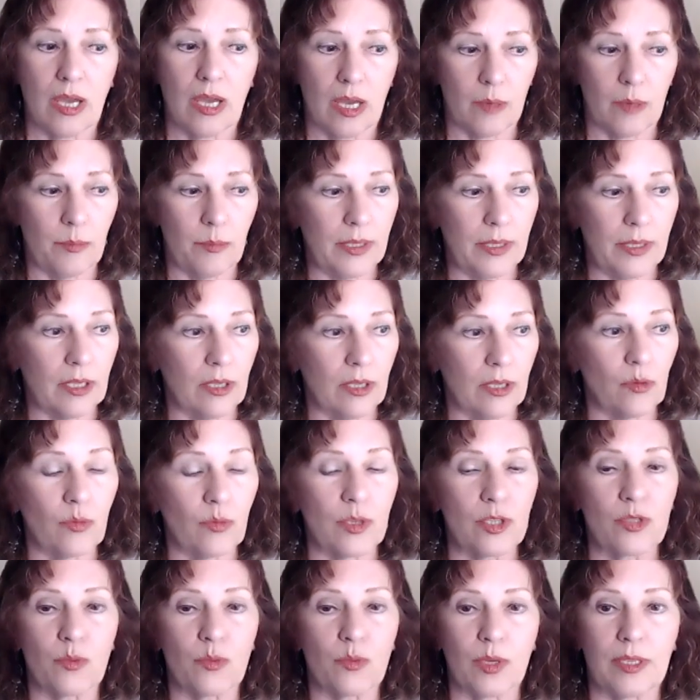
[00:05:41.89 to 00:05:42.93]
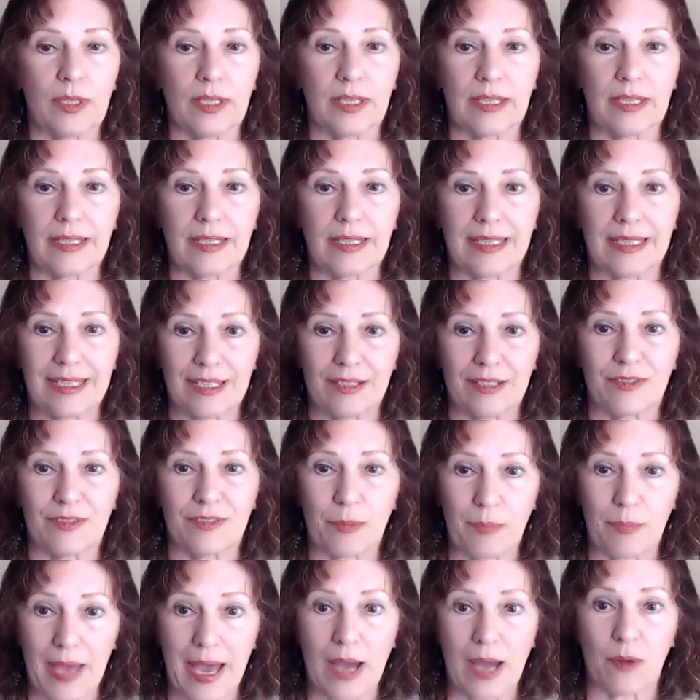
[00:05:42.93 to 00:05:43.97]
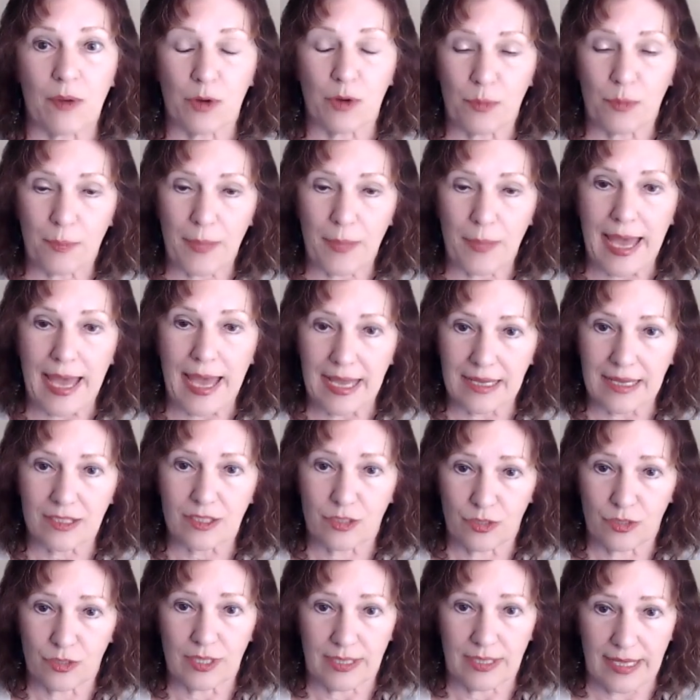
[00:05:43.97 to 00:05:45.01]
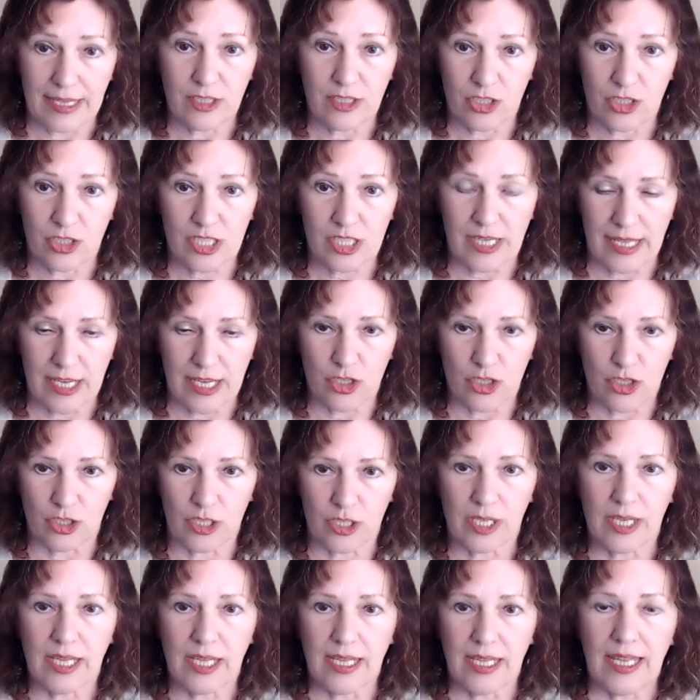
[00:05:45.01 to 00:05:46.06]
a bill which would give the power back to the legislature,